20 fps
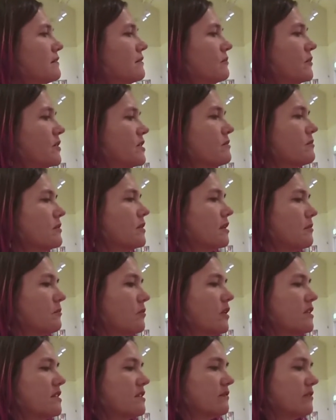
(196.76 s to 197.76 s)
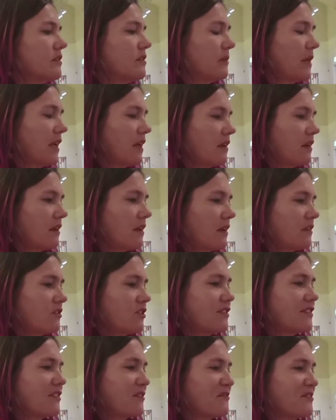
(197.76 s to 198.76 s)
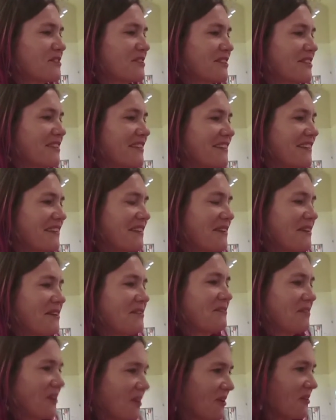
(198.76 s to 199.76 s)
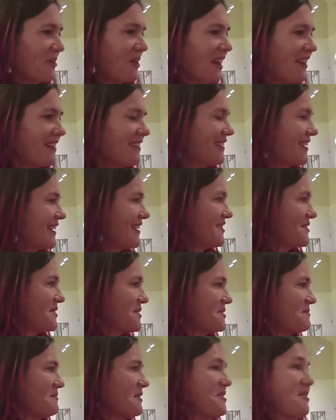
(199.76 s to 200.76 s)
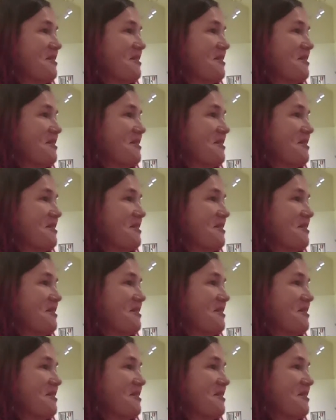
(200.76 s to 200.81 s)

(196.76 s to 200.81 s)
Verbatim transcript: was really impressive to me. And she's obviously very good at it and she's been